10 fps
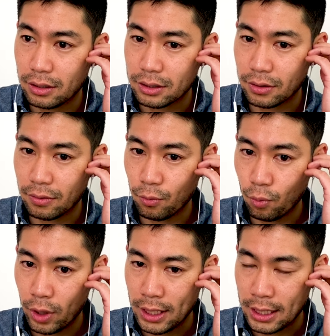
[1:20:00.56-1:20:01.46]
So
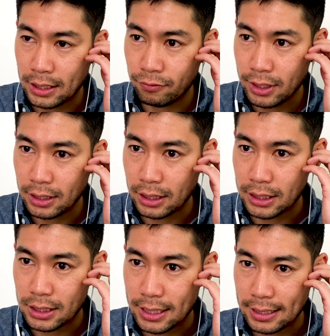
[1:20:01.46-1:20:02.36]
when I
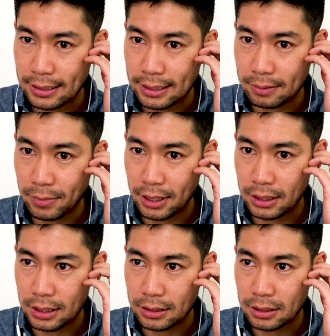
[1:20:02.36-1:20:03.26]
realized that, that made
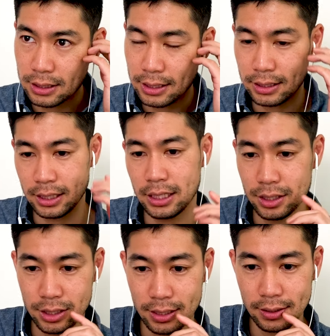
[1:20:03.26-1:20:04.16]
it slightly
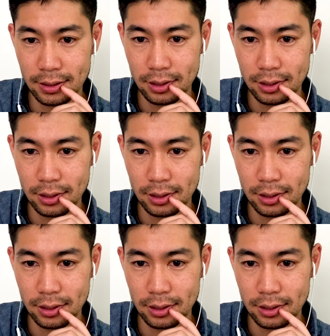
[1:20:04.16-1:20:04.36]
easier,